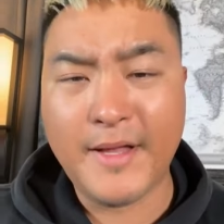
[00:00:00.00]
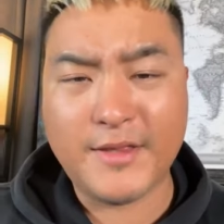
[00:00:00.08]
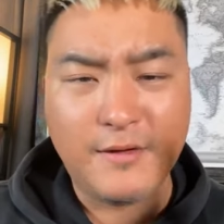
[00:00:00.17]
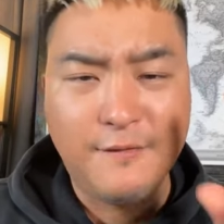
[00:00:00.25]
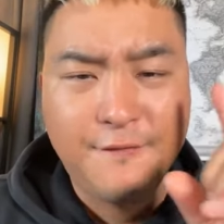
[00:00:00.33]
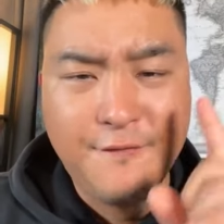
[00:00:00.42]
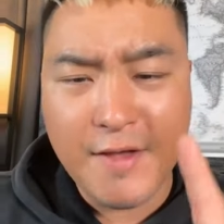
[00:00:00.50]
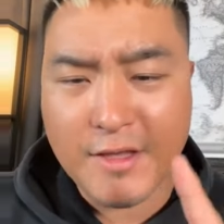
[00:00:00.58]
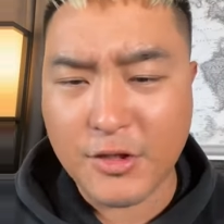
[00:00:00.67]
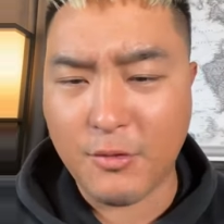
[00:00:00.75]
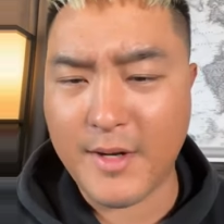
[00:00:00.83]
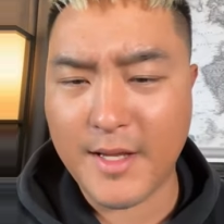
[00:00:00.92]
but the
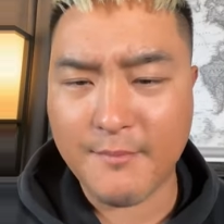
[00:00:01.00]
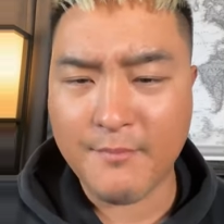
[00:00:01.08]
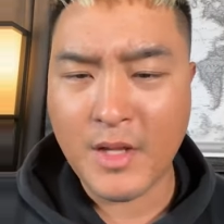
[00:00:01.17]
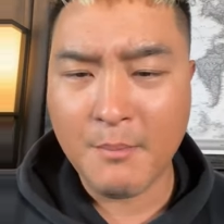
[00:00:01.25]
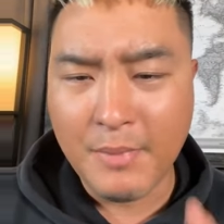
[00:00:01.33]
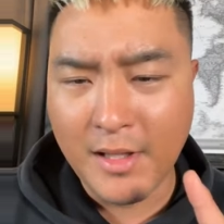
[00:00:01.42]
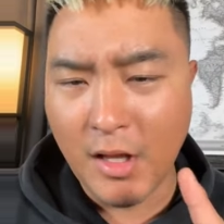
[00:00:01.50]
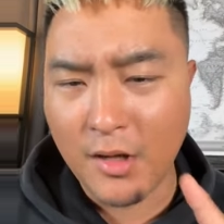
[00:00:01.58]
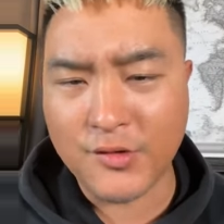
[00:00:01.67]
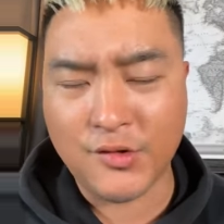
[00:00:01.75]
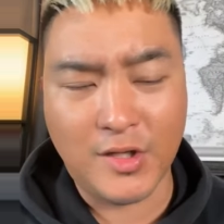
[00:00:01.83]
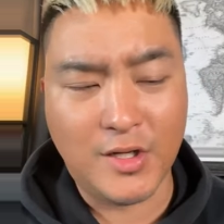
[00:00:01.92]
victory
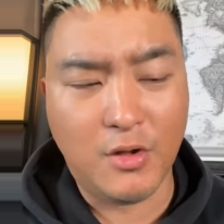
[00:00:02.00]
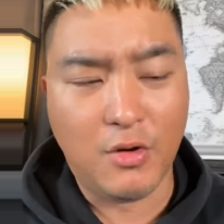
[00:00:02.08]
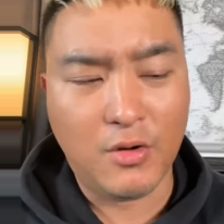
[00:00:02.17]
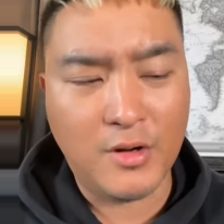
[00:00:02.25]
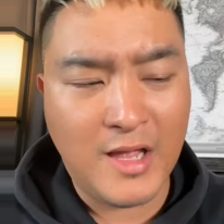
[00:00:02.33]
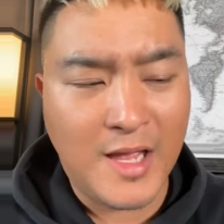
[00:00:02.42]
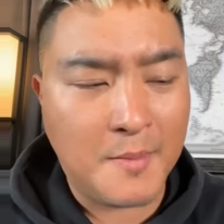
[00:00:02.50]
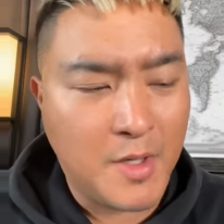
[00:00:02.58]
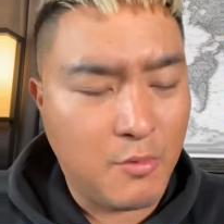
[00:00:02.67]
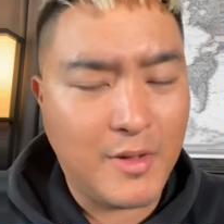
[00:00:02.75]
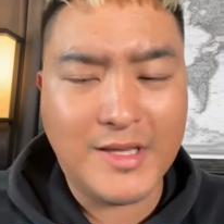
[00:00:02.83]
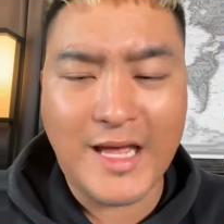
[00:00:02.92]
belongs to the Lord. I'm
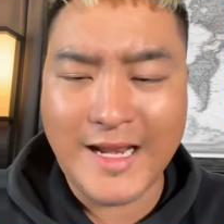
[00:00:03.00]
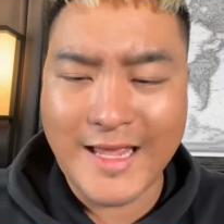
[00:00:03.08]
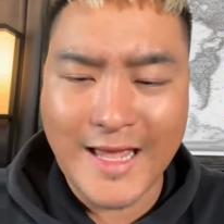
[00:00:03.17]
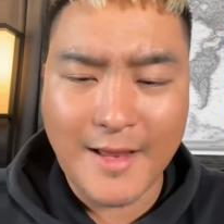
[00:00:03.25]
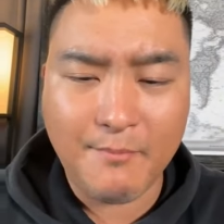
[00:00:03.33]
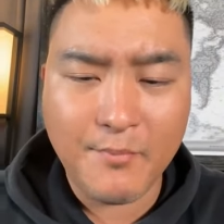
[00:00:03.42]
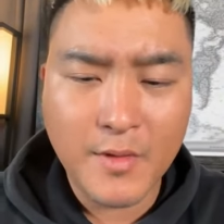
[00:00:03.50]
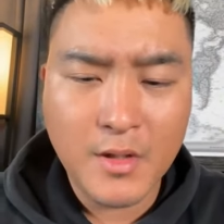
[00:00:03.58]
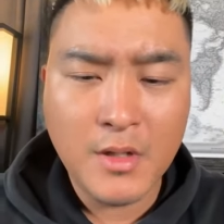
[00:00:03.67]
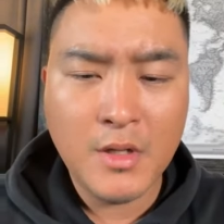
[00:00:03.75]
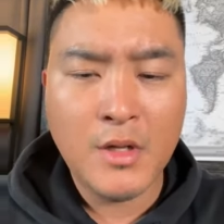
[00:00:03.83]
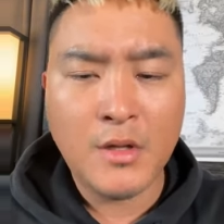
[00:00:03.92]
going to read that again.
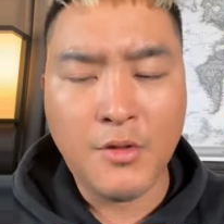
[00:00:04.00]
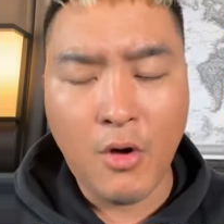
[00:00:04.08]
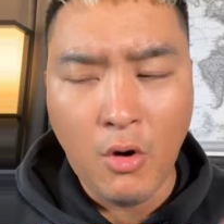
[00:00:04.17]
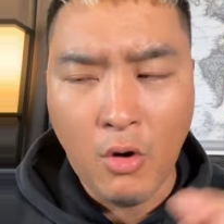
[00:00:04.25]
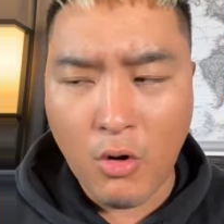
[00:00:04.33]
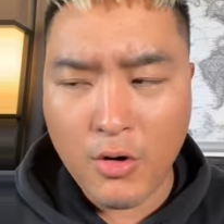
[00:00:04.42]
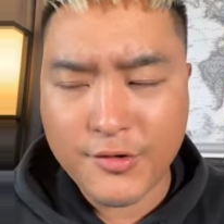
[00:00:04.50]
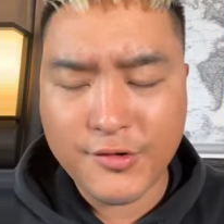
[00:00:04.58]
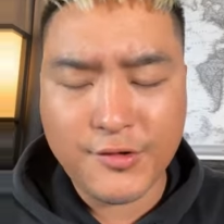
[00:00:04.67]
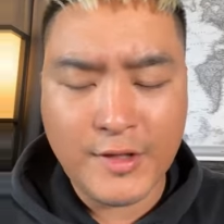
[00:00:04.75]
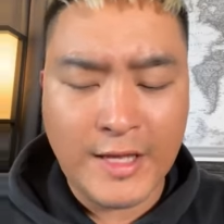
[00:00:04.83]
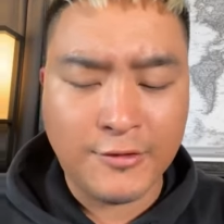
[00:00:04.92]
The
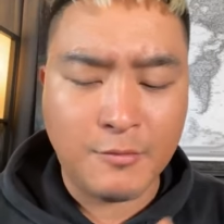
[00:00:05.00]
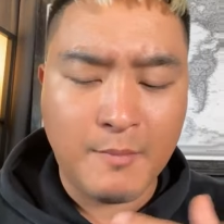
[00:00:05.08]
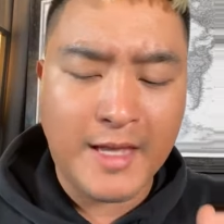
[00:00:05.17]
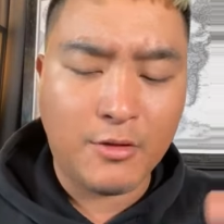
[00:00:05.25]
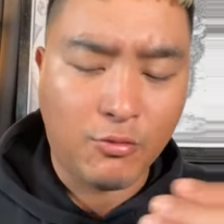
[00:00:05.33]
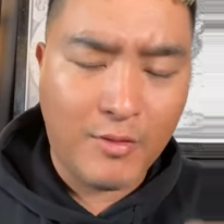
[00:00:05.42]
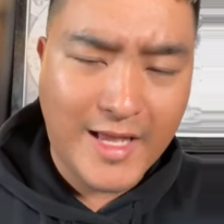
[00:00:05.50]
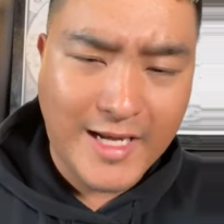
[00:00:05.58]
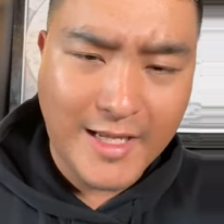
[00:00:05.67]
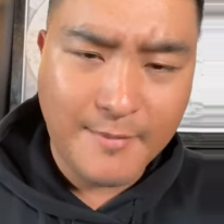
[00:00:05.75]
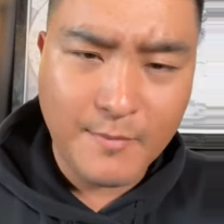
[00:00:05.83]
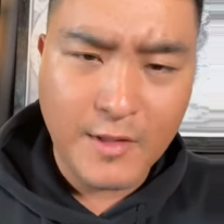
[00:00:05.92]
horse is made
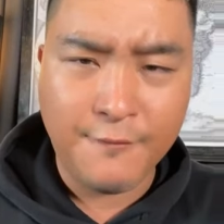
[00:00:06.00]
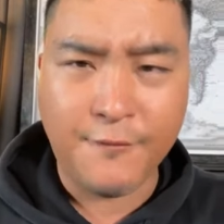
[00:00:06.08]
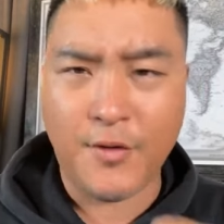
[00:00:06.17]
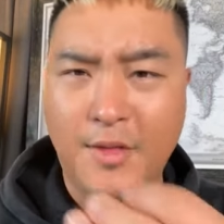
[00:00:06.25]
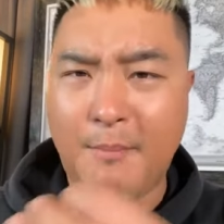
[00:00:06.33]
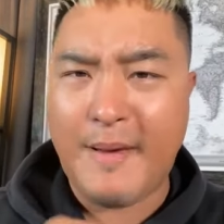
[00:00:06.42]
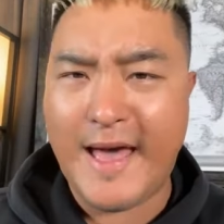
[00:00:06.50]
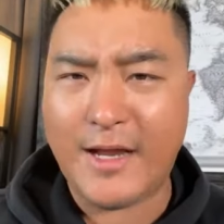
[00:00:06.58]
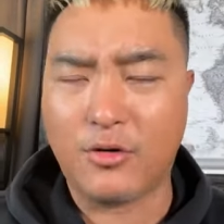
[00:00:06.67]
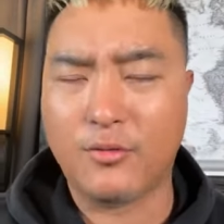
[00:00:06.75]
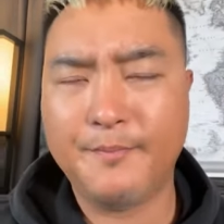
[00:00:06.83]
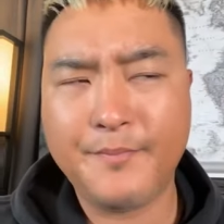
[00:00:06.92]
ready for the
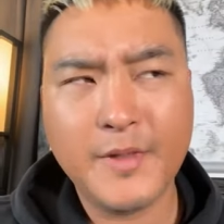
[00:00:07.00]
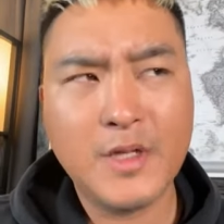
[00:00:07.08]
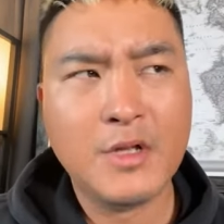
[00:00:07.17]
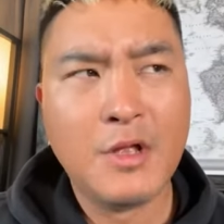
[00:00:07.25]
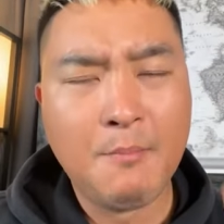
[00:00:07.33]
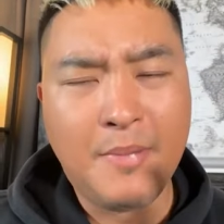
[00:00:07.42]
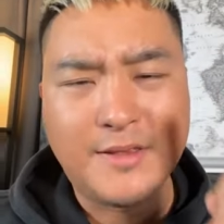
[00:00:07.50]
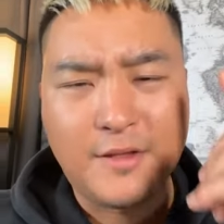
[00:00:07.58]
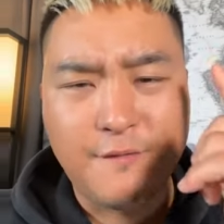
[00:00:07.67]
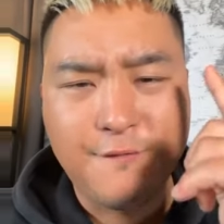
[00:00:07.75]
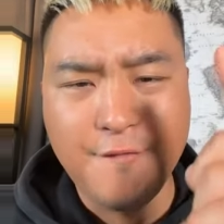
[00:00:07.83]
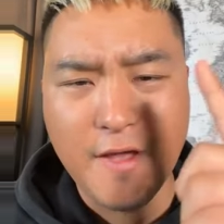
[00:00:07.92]
battle,
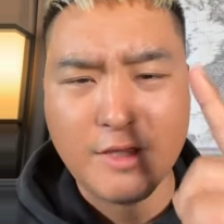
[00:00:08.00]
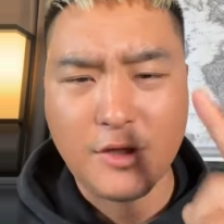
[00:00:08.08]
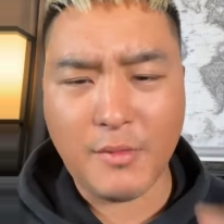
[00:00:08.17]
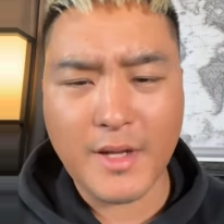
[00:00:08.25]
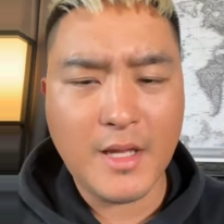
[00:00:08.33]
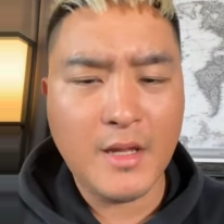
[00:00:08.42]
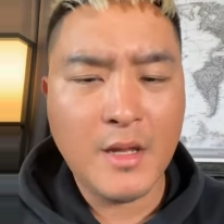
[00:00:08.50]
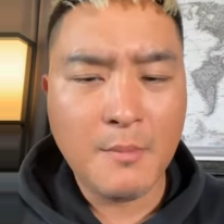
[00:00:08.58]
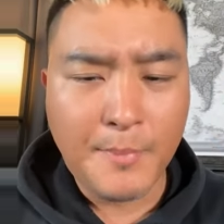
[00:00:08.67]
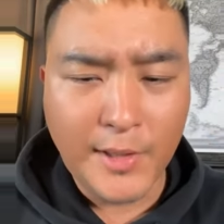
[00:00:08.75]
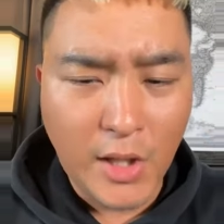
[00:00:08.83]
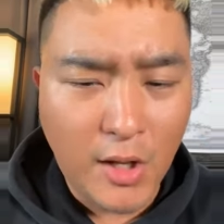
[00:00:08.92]
but the victory
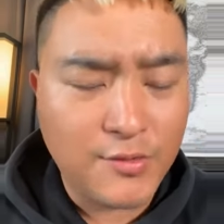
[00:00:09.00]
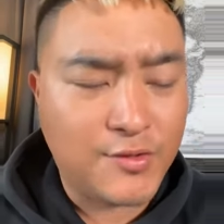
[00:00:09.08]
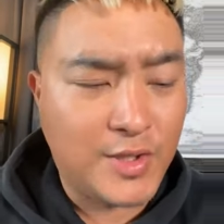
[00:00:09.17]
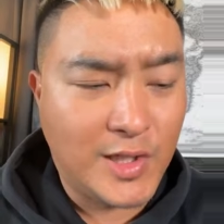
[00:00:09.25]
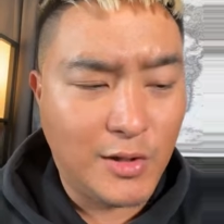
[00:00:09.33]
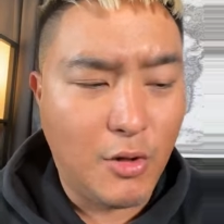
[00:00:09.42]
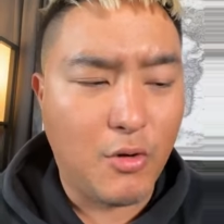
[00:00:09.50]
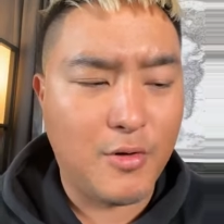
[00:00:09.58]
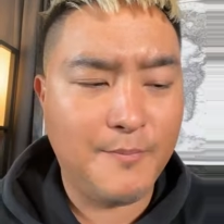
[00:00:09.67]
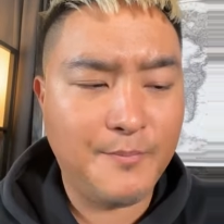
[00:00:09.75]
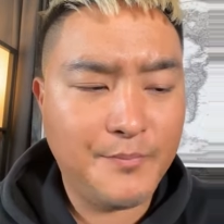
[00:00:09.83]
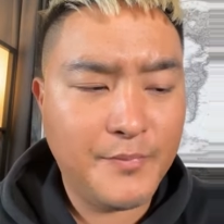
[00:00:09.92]
belongs to the
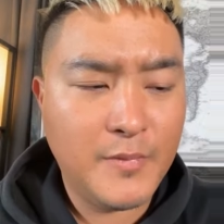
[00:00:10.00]
Lord.